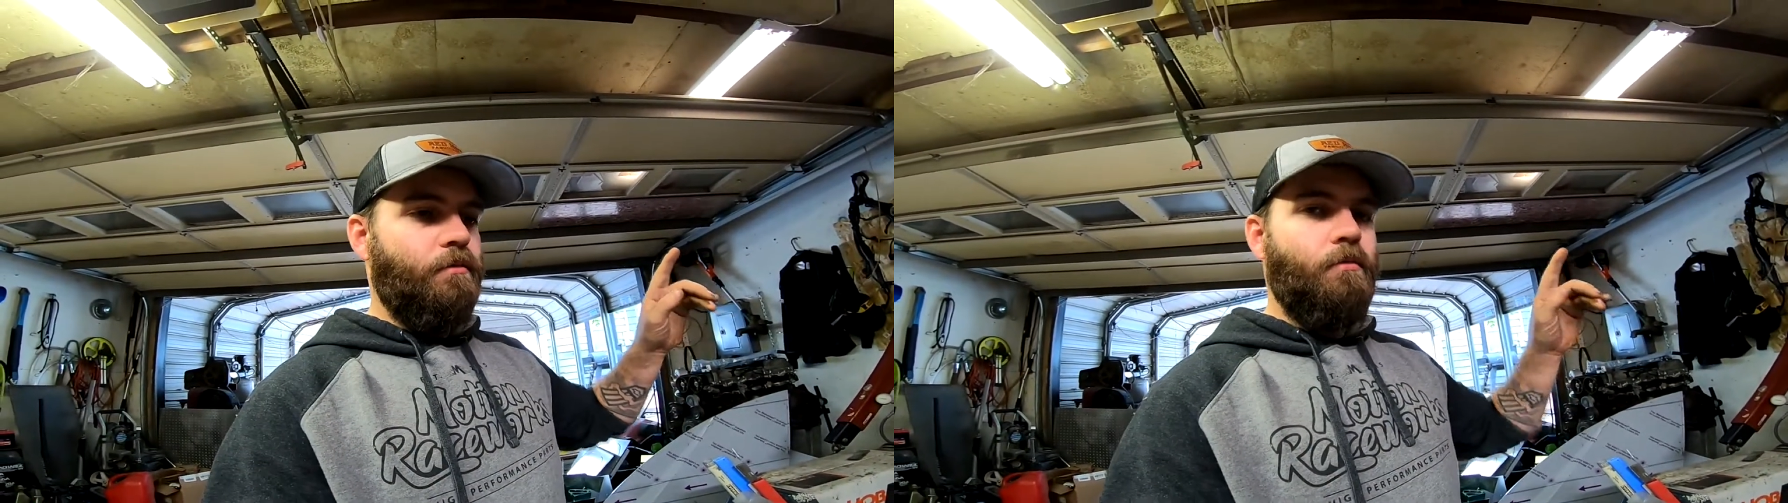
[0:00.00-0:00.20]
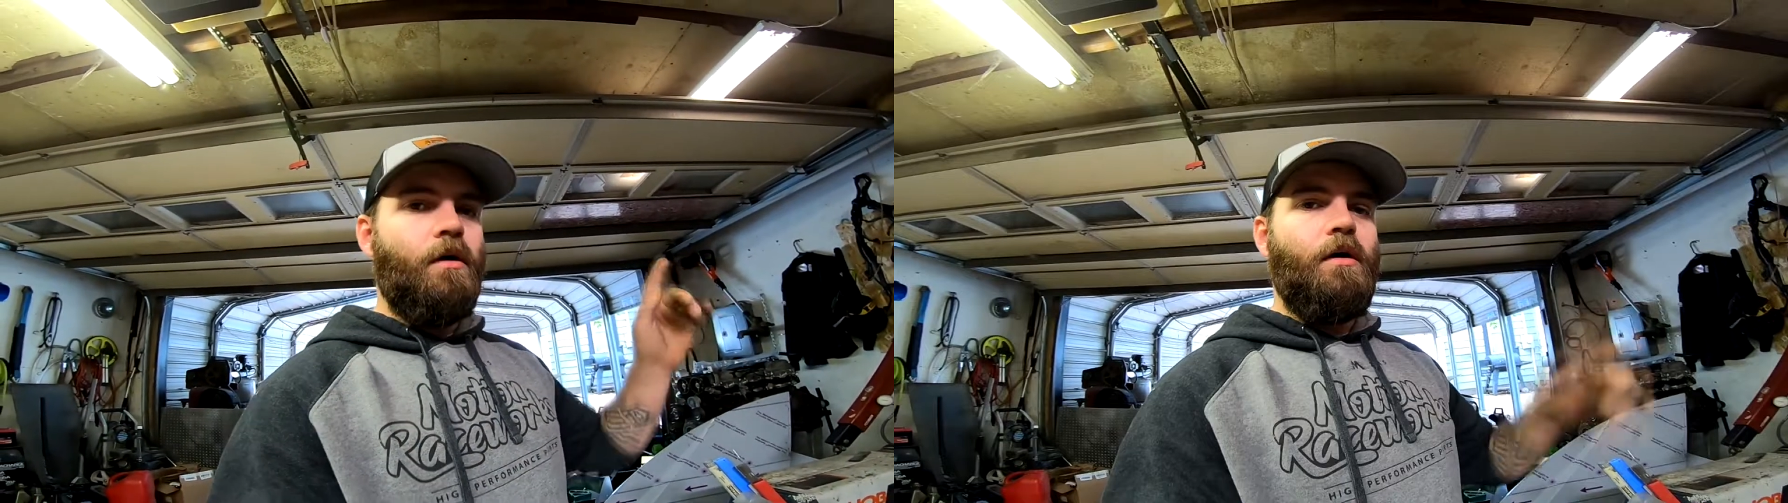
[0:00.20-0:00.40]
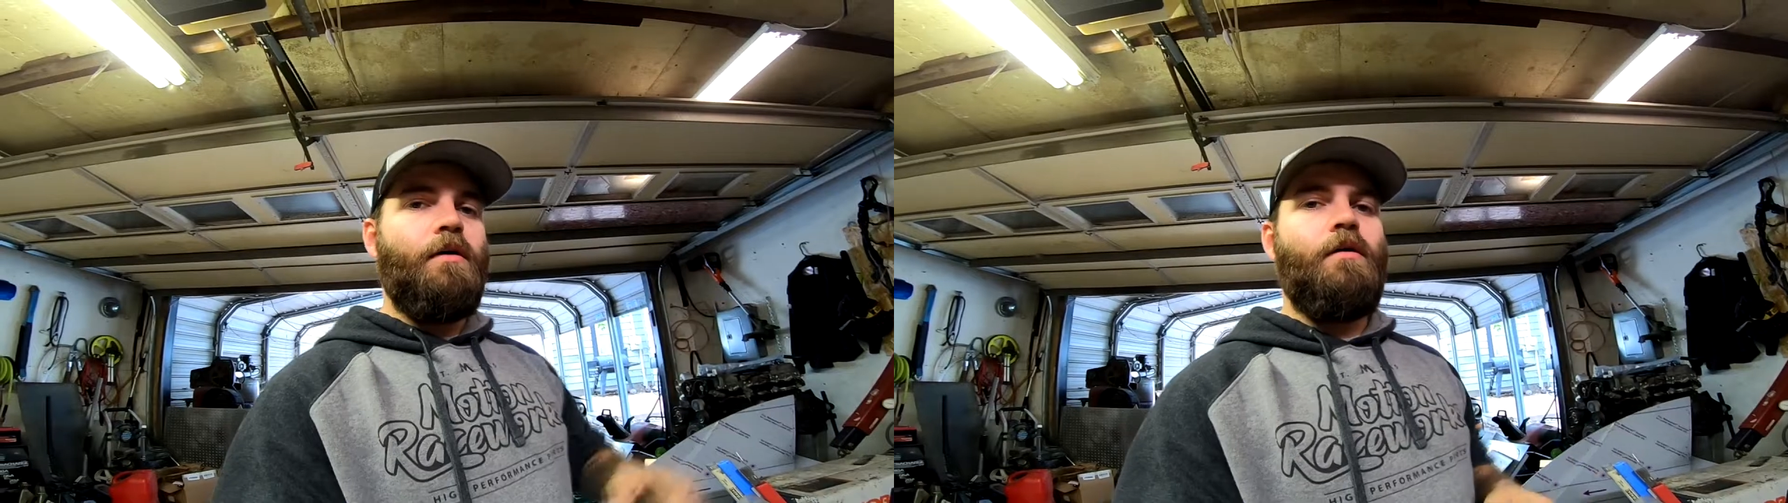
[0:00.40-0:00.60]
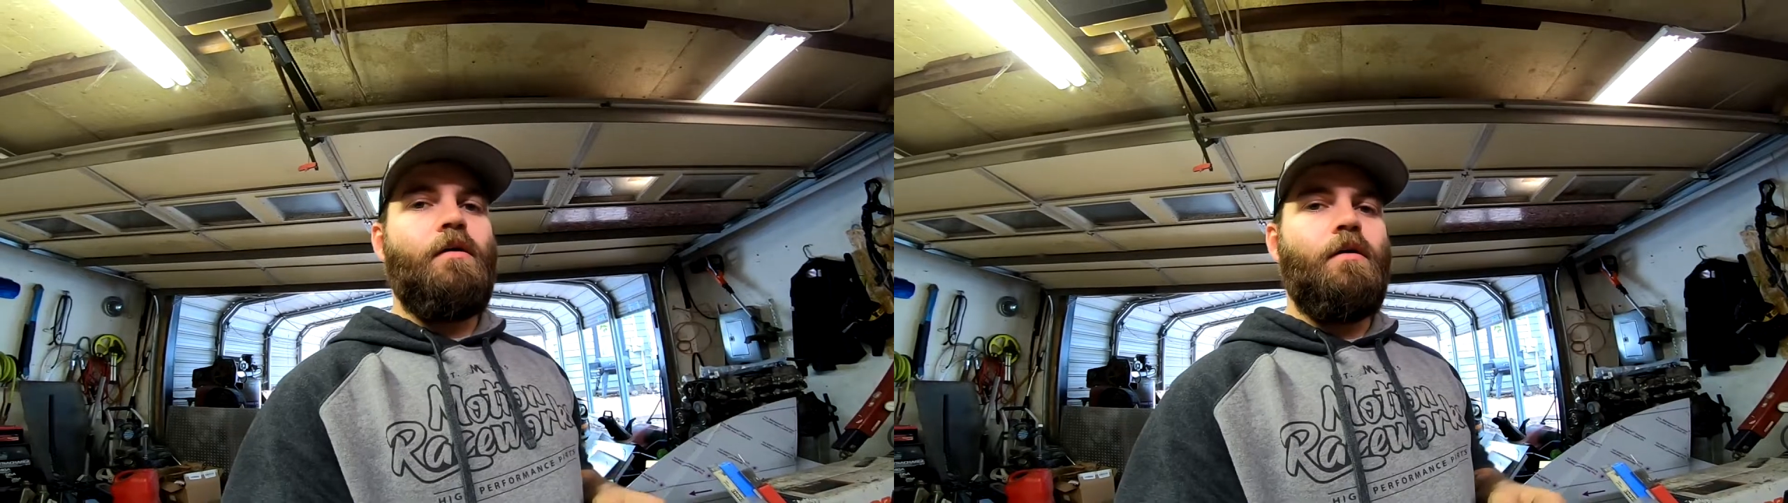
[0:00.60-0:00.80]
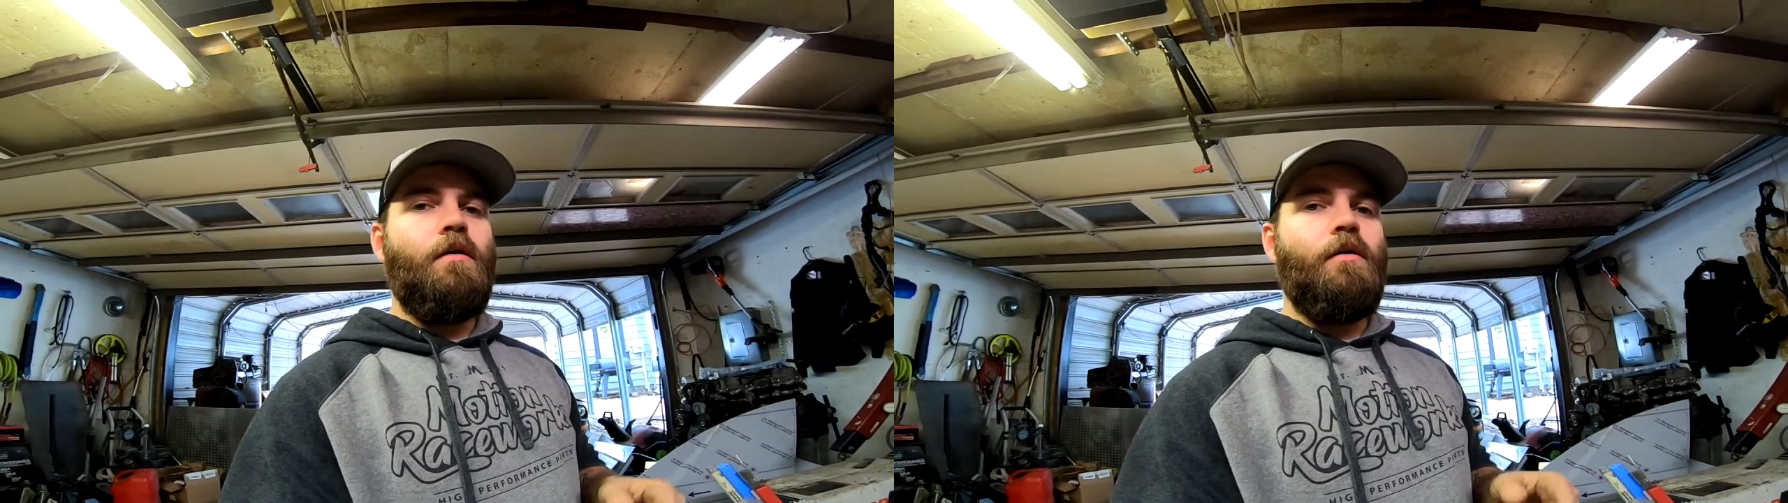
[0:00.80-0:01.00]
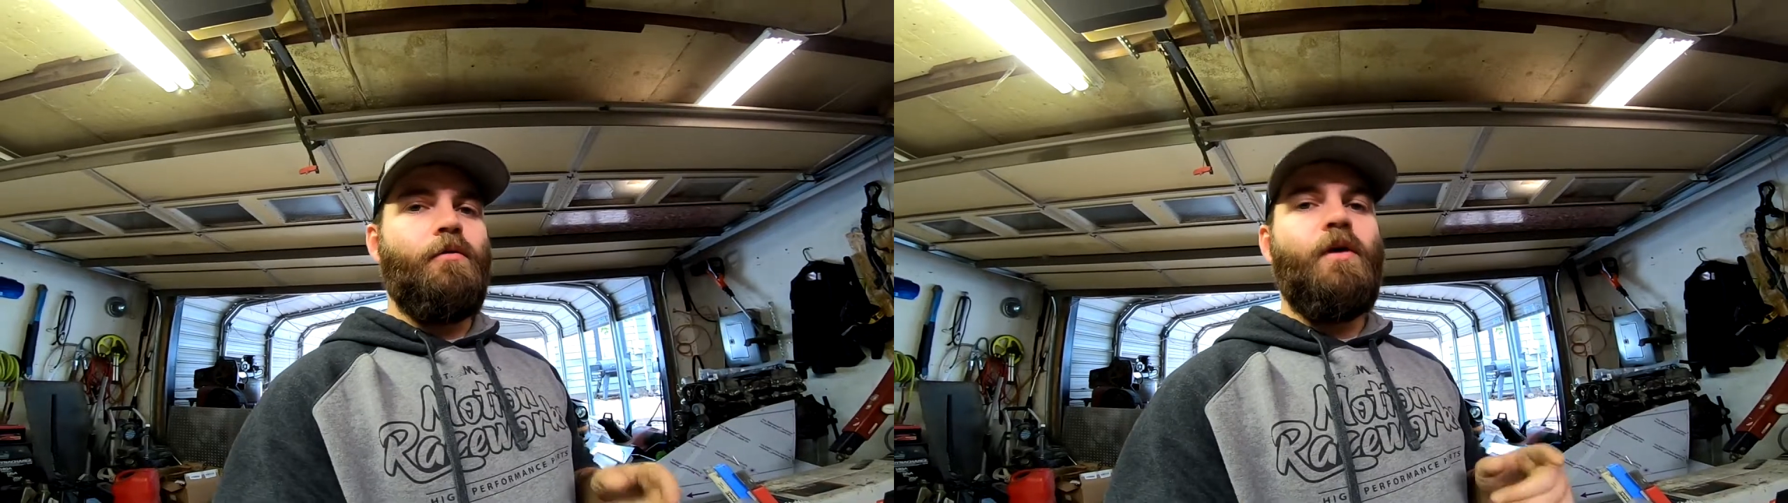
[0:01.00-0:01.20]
run the